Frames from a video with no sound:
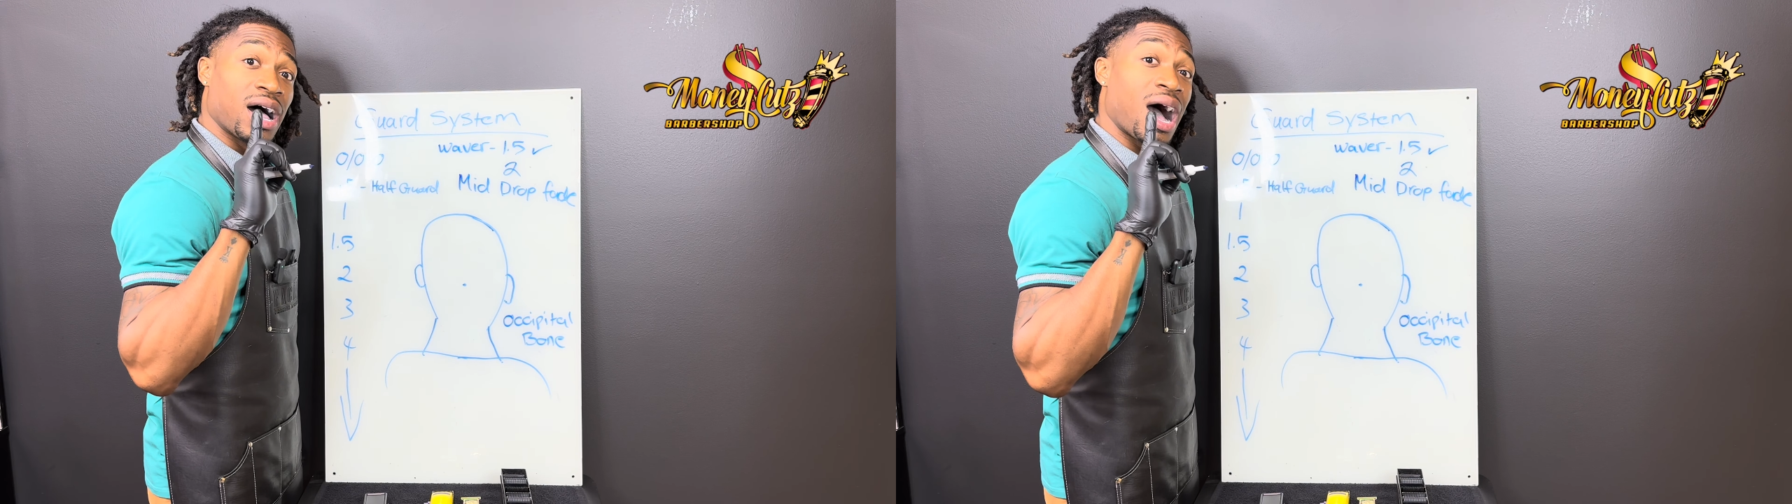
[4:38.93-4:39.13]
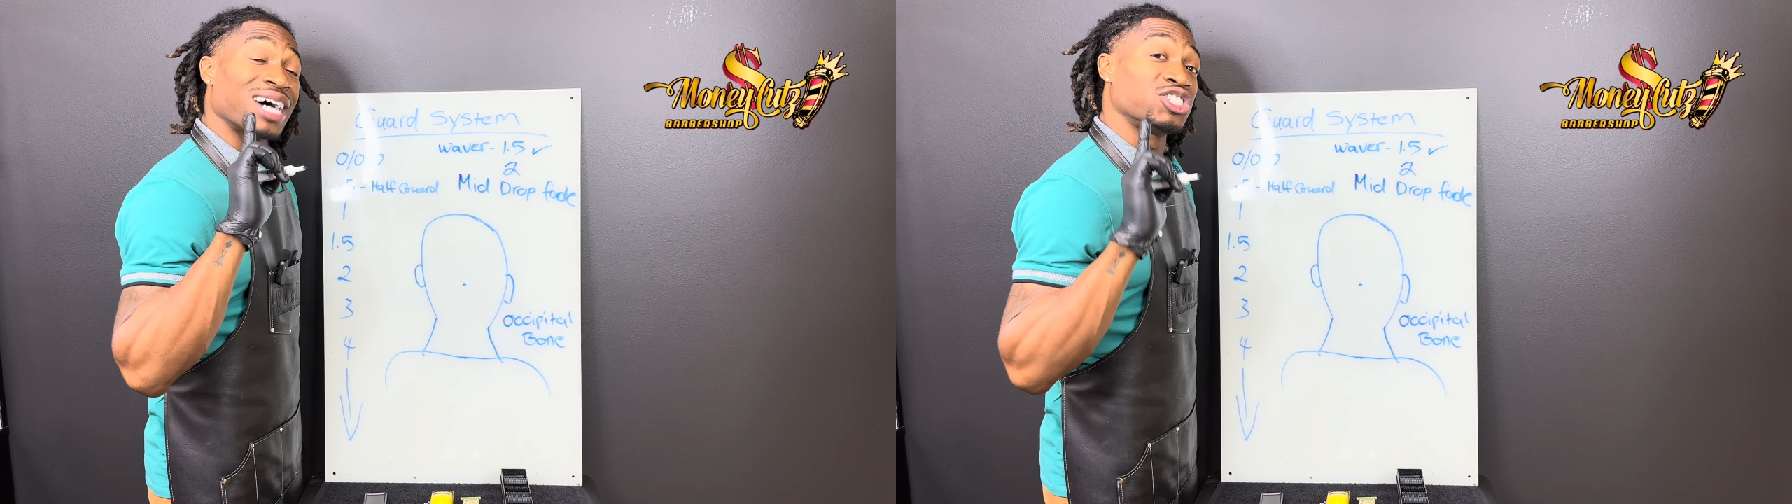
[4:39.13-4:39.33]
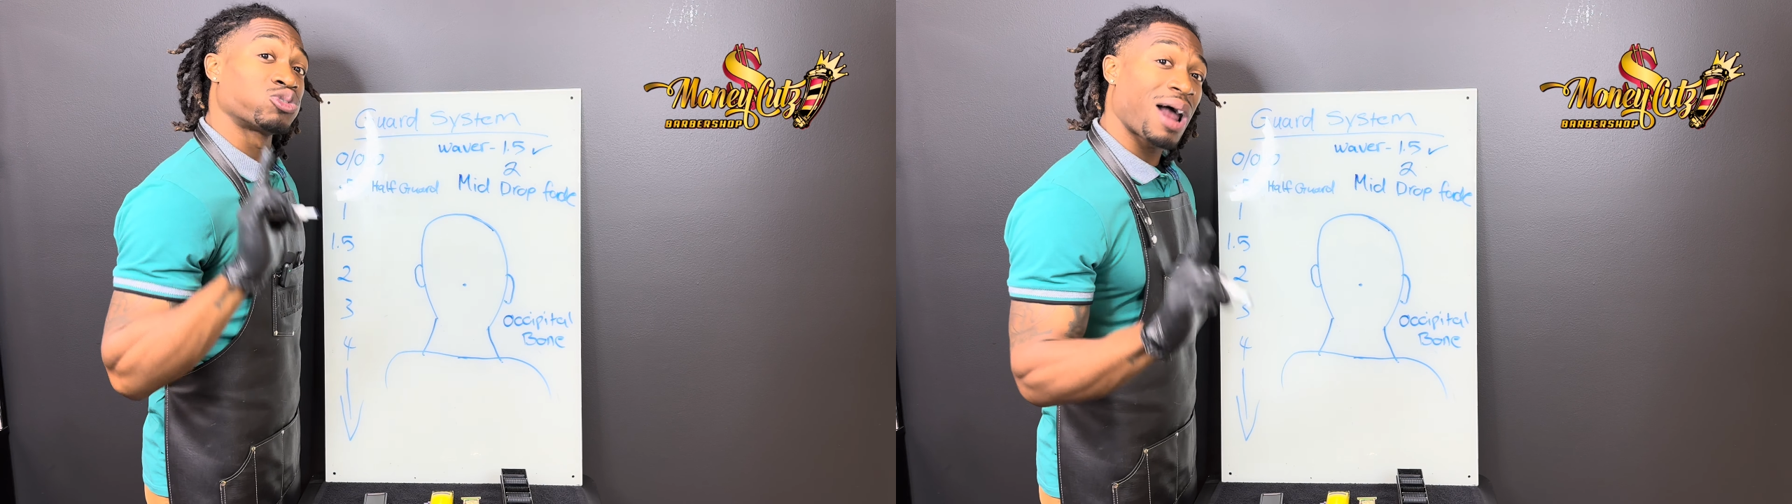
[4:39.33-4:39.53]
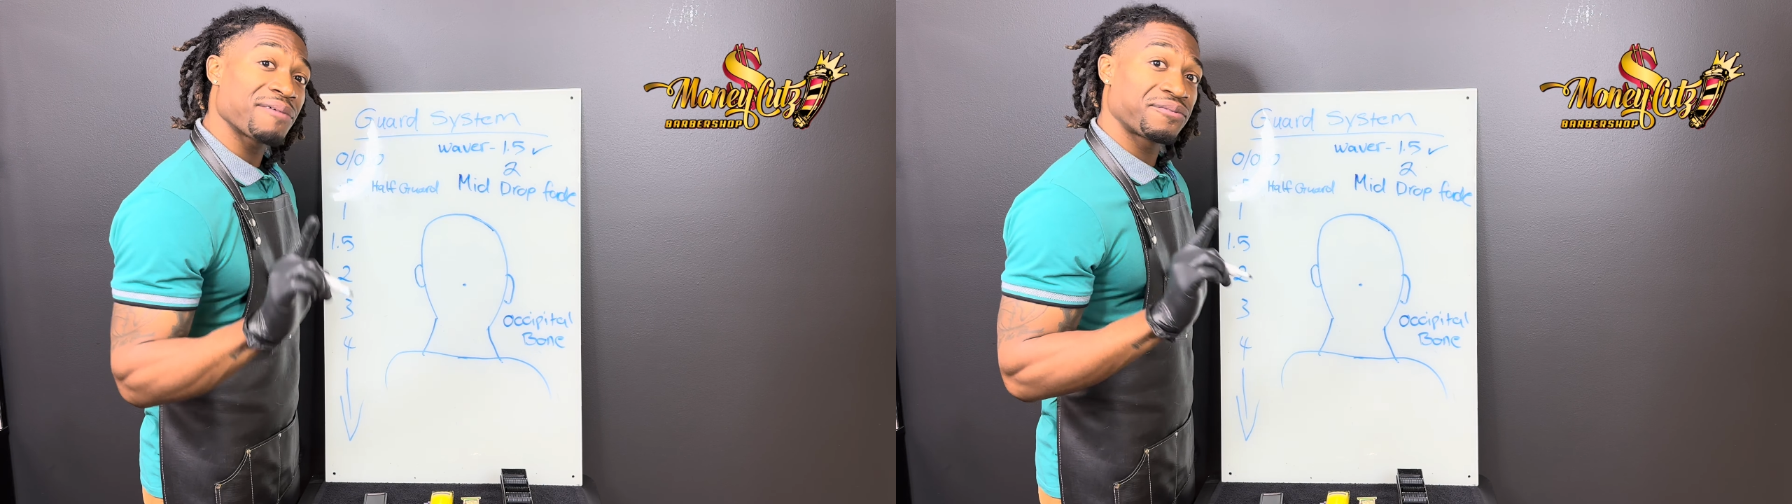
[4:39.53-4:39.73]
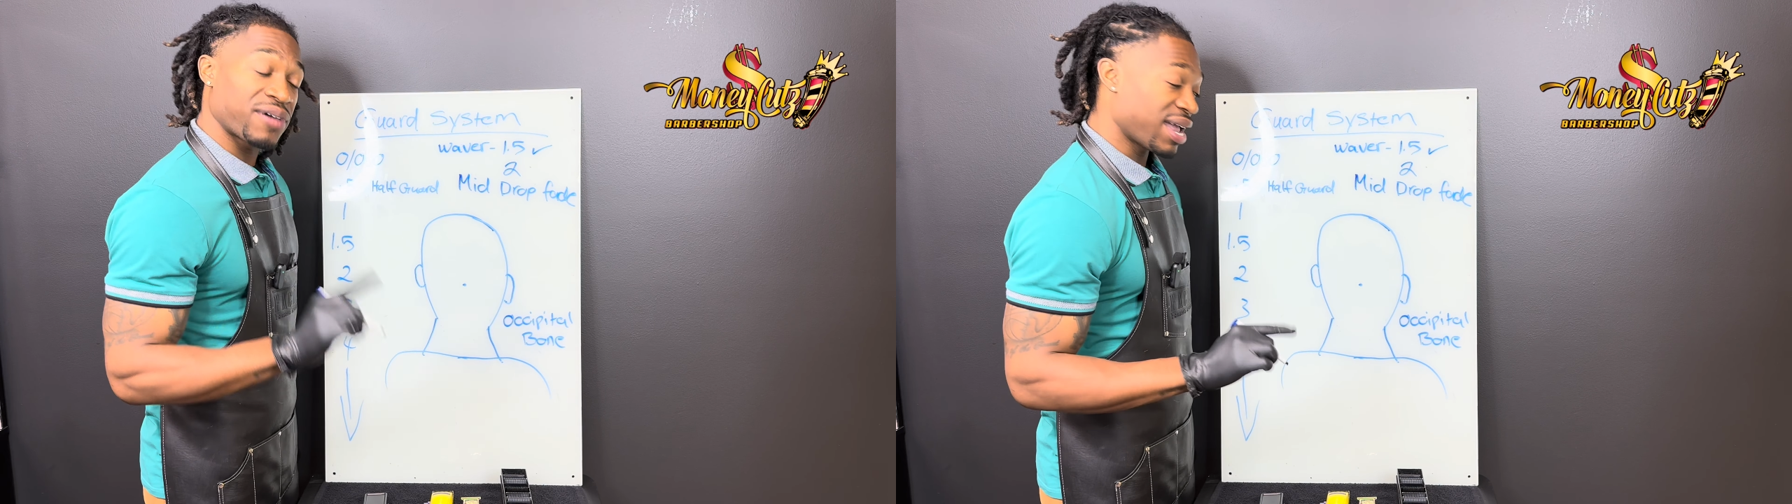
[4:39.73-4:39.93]
A
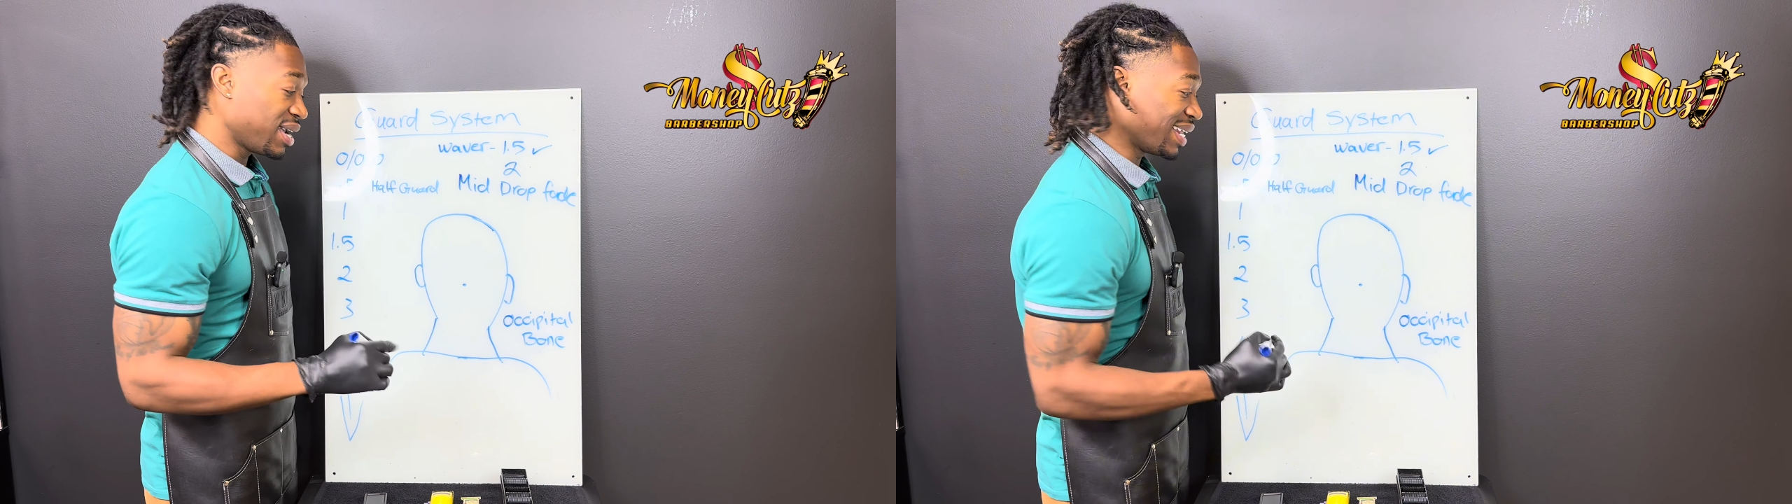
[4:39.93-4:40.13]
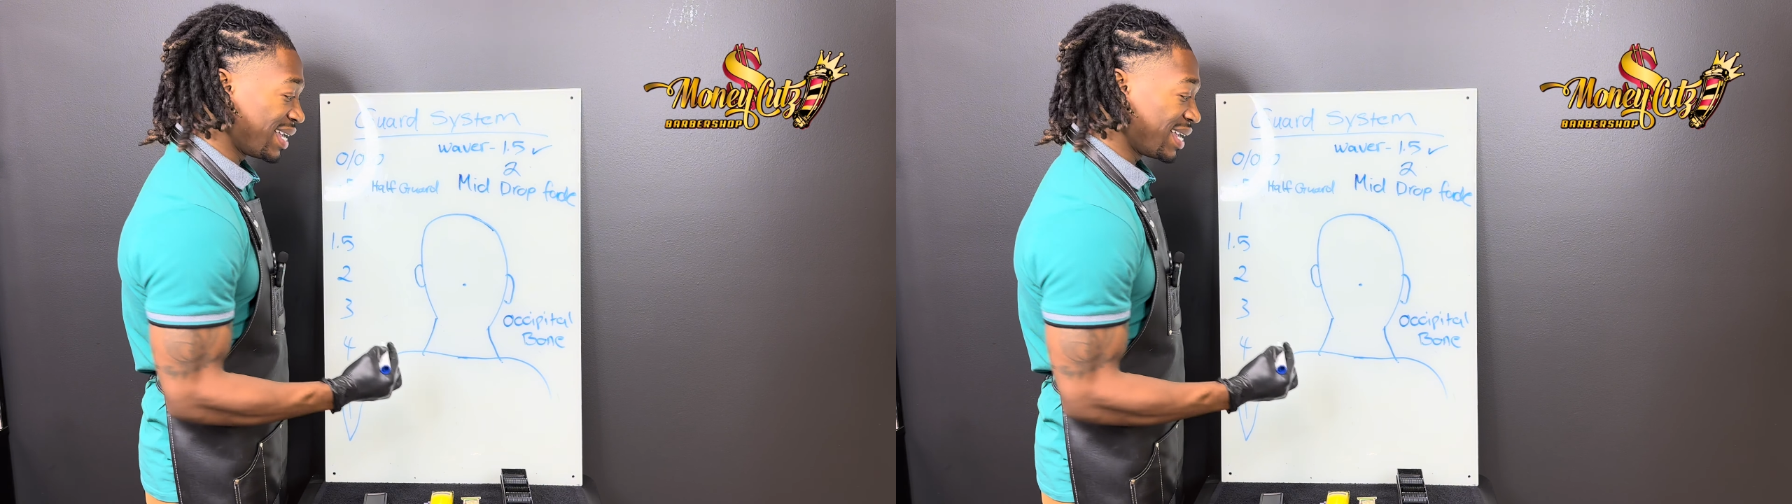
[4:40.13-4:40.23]
drop fade